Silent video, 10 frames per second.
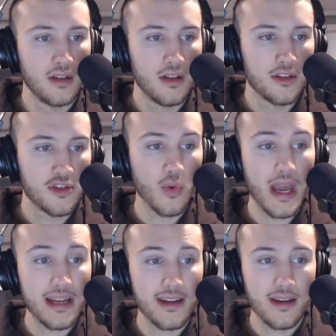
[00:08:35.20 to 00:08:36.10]

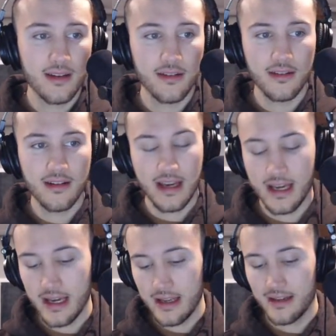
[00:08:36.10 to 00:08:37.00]
280.
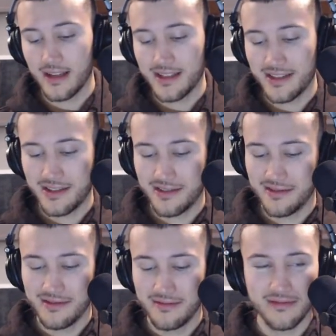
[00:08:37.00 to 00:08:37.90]
And let's
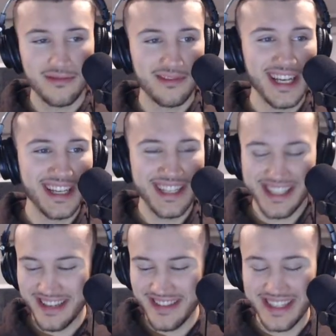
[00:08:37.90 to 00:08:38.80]

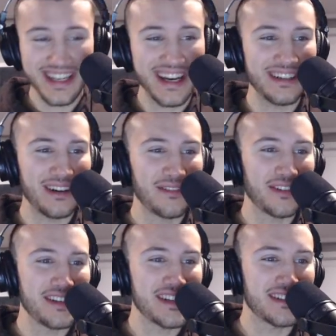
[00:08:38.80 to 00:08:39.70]
give this guy an offer
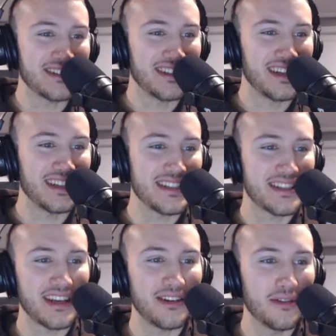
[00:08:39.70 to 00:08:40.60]
he can at least
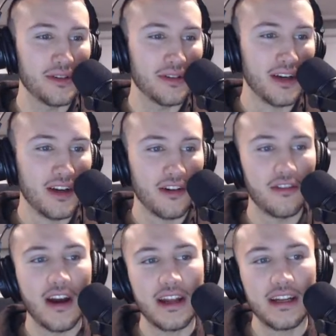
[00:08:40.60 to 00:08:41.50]
say no to,
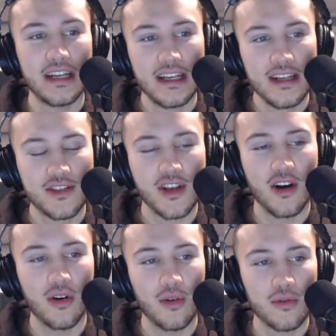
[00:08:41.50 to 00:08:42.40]
right?
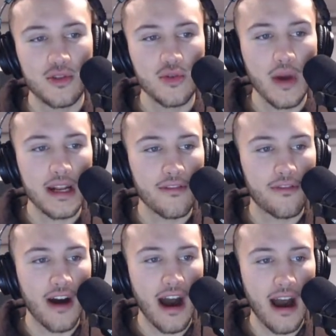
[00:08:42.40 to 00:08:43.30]
So
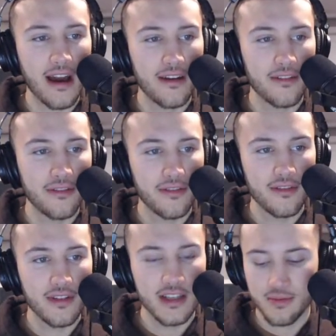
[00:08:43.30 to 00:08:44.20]
285
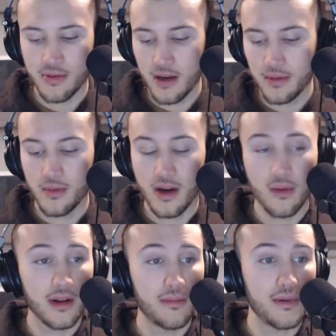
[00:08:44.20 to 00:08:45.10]
is probably where I
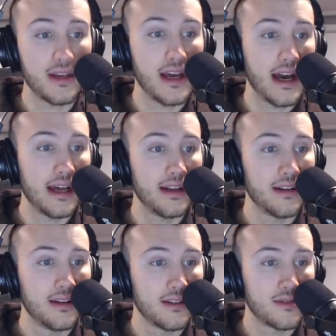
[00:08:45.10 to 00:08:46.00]
want to be at.
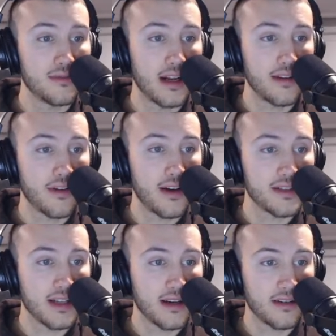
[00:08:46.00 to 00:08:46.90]
295 is
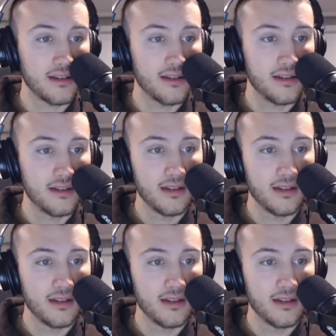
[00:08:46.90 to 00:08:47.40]
not good.